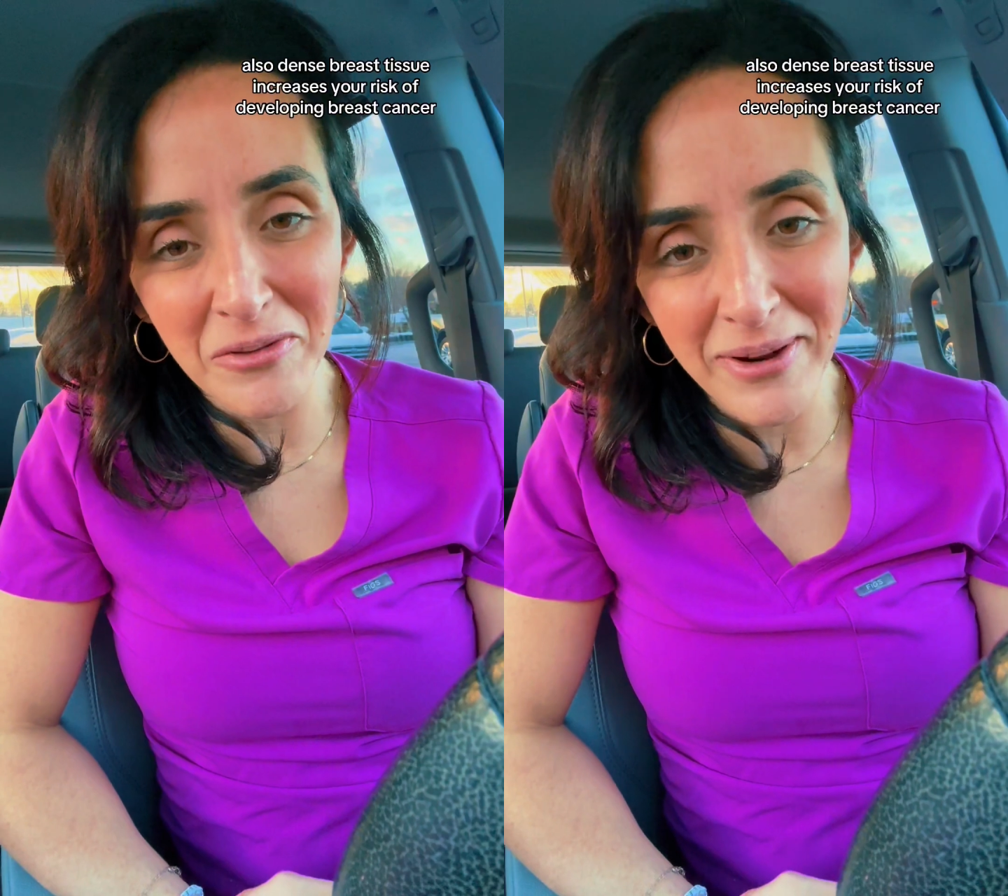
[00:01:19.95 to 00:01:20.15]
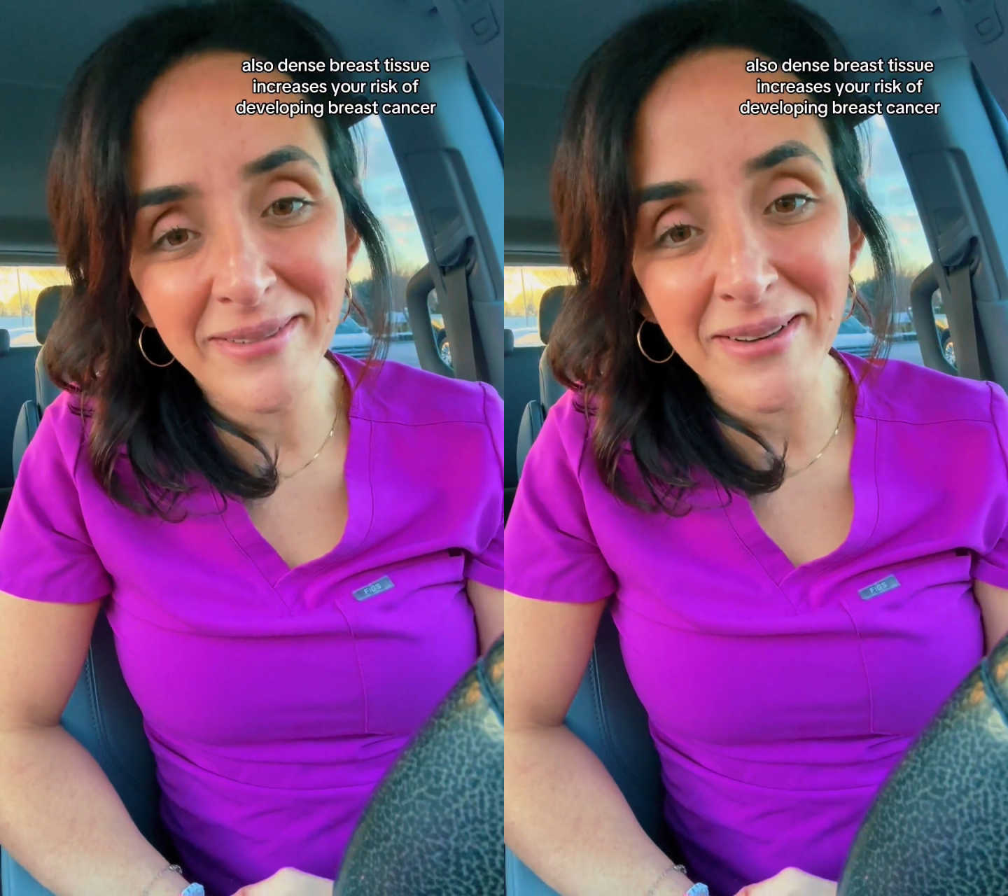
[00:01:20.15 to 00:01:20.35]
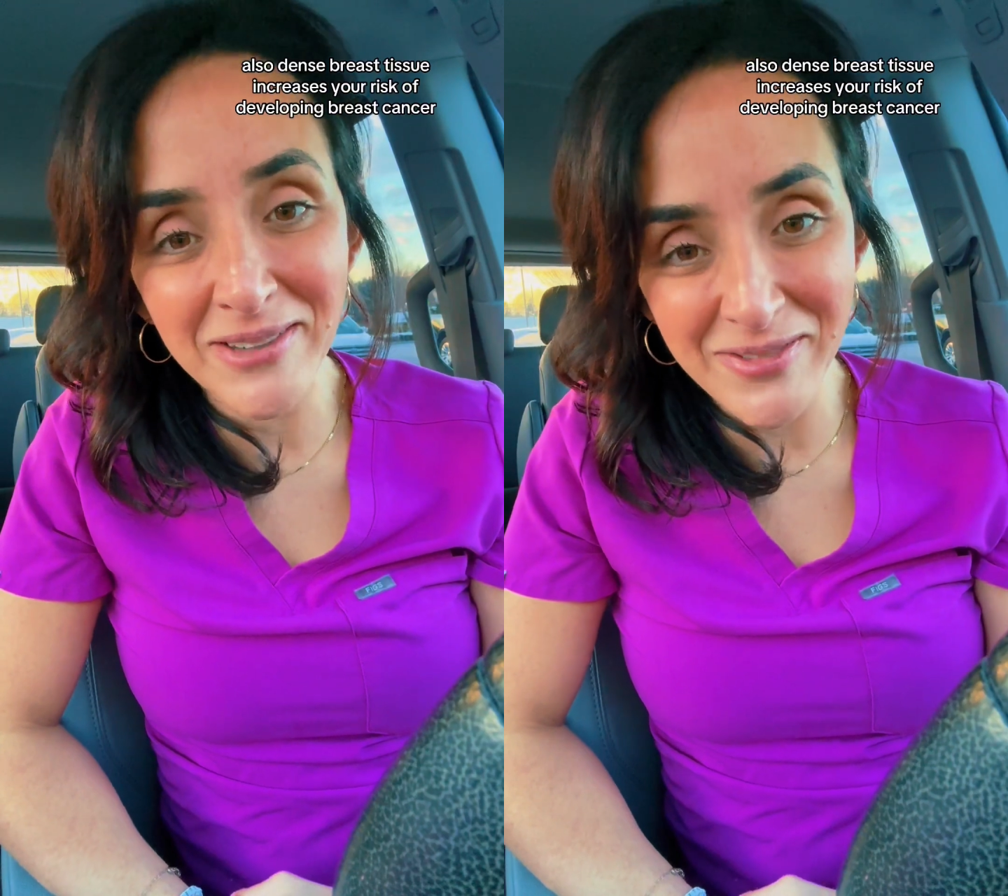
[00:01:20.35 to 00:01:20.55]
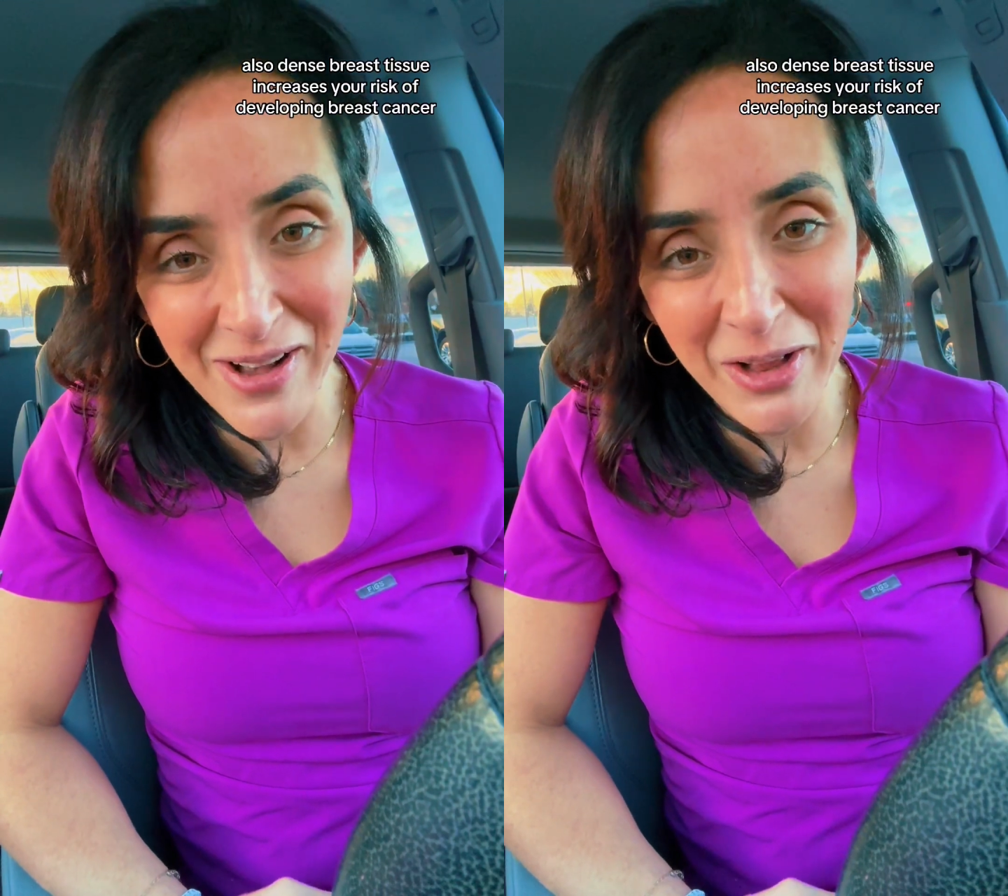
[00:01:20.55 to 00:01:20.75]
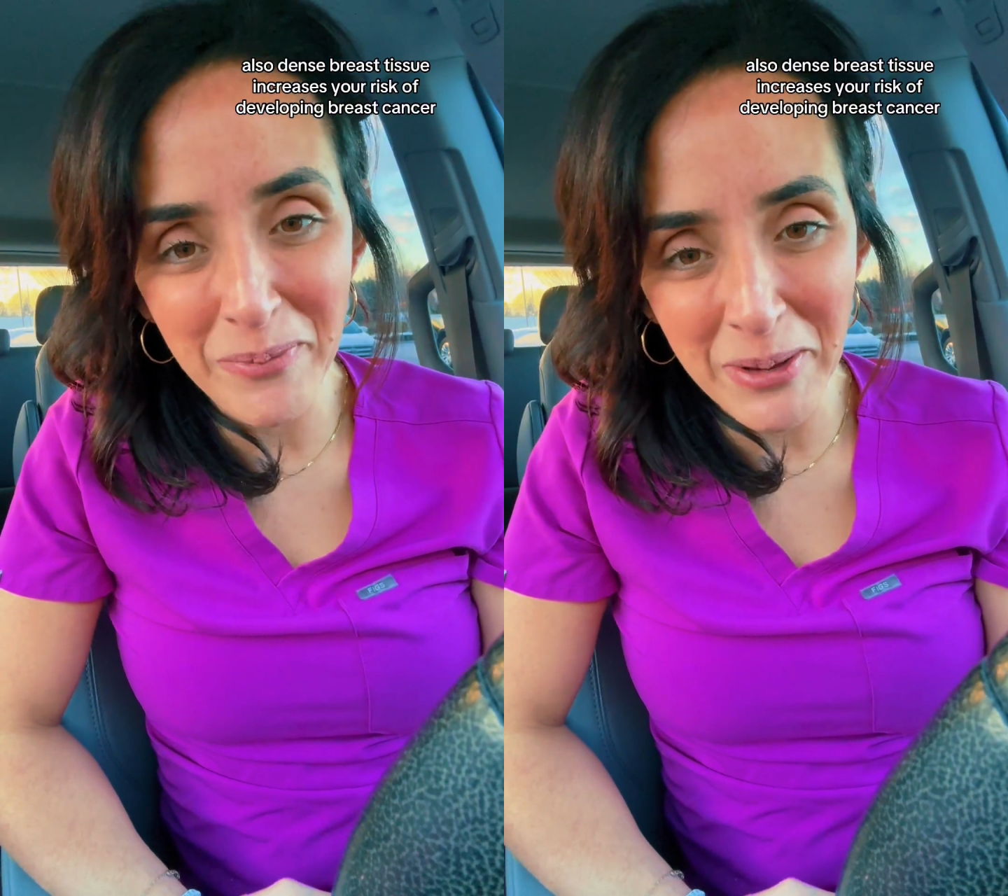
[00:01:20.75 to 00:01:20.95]
risk of
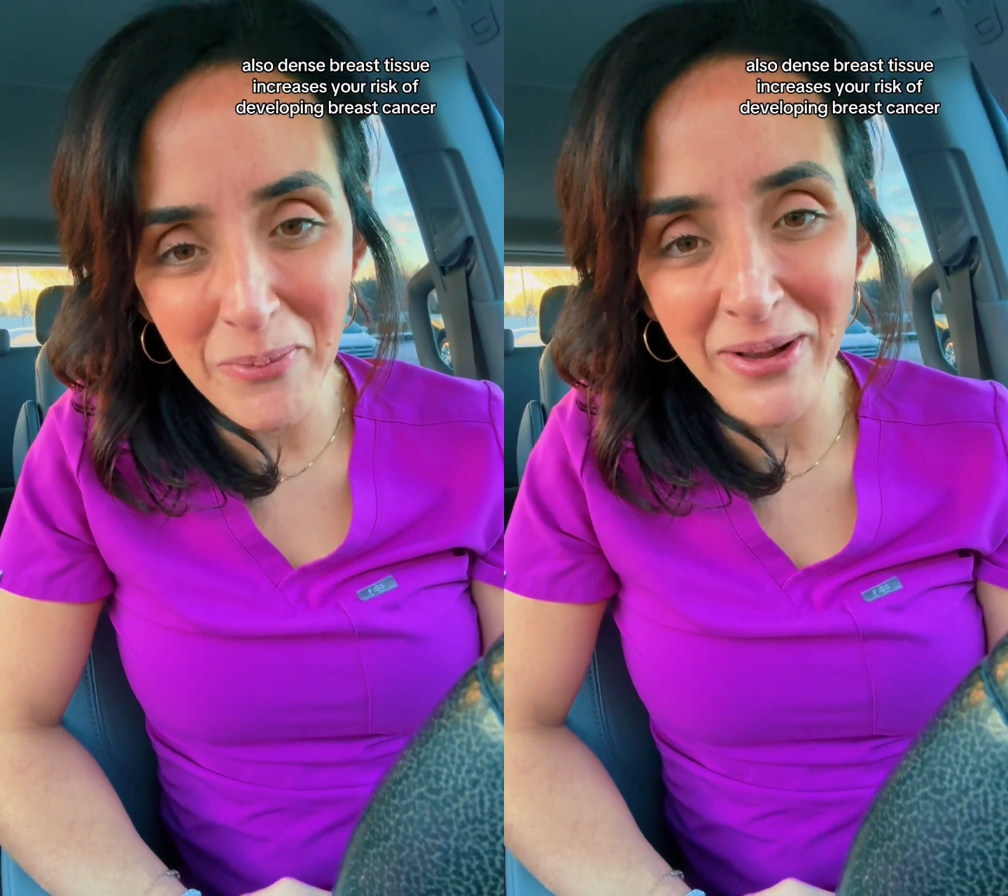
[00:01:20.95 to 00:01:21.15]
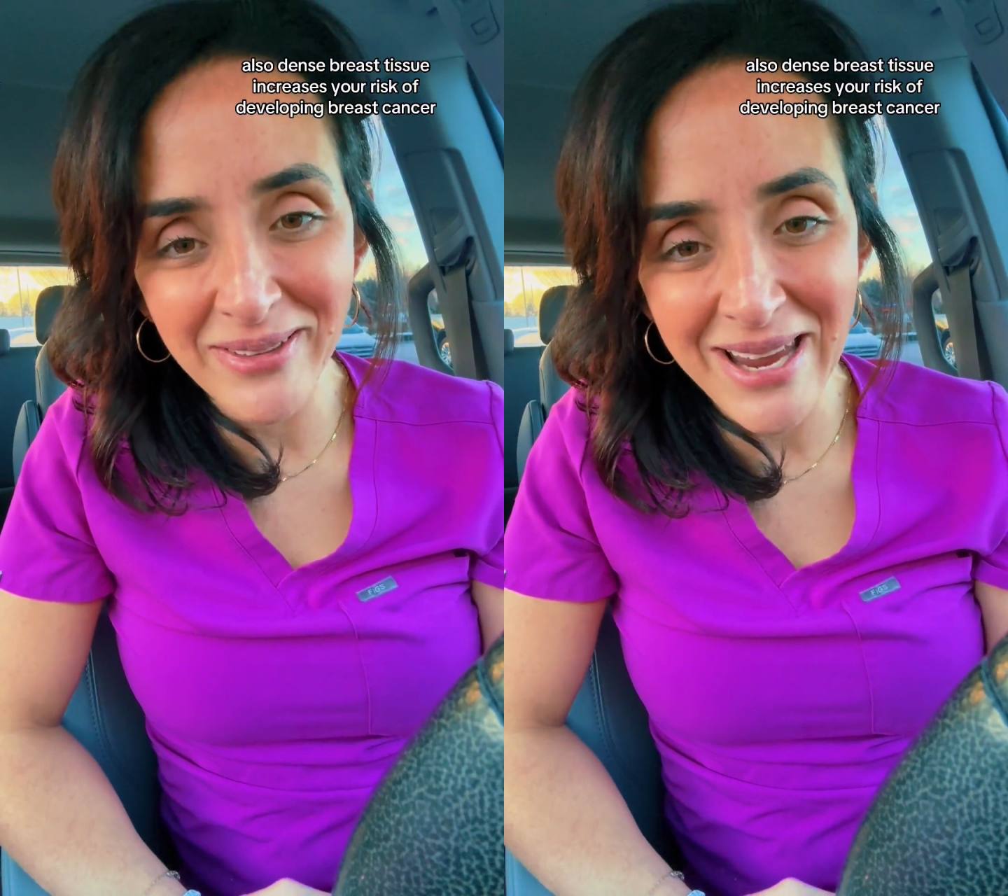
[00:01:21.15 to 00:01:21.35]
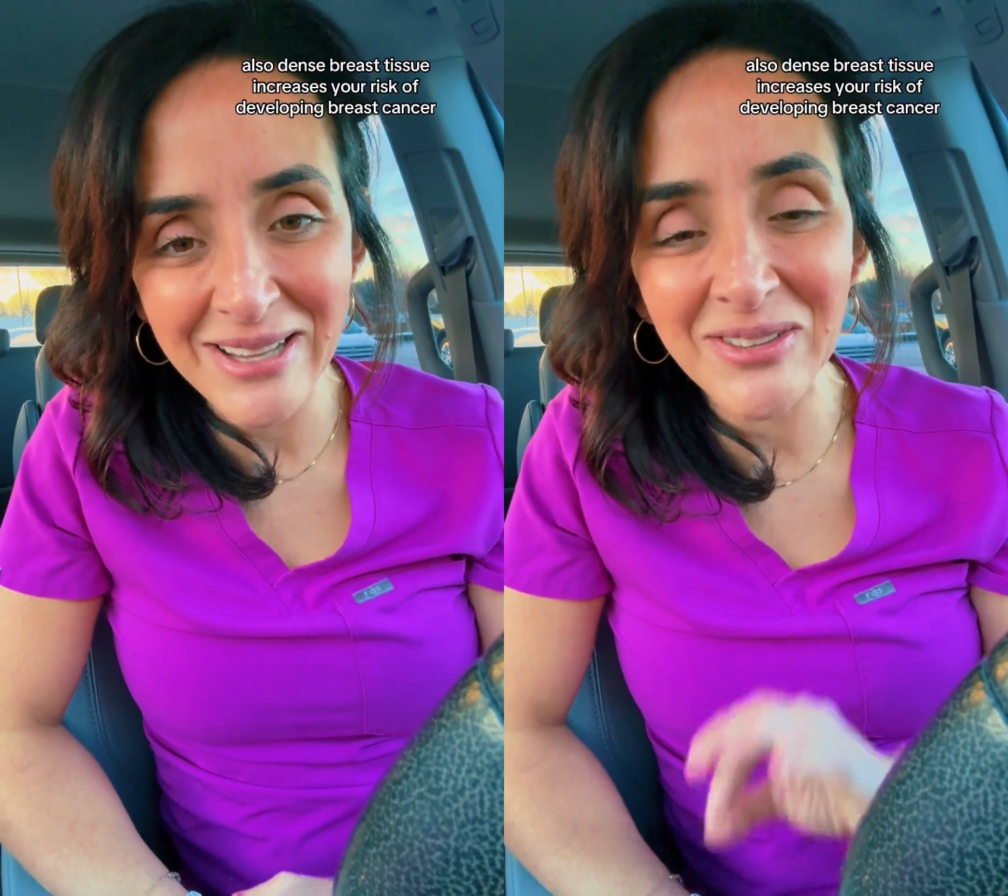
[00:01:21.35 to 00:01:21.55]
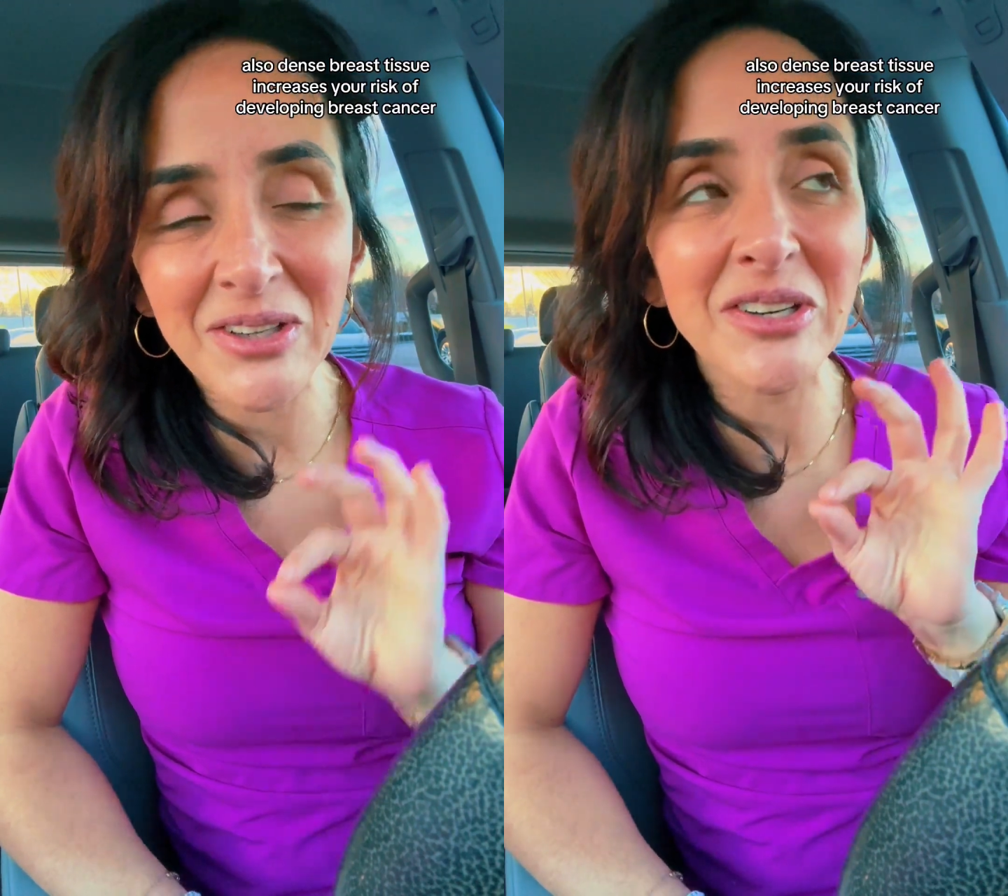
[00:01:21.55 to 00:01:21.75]
developing breast cancer,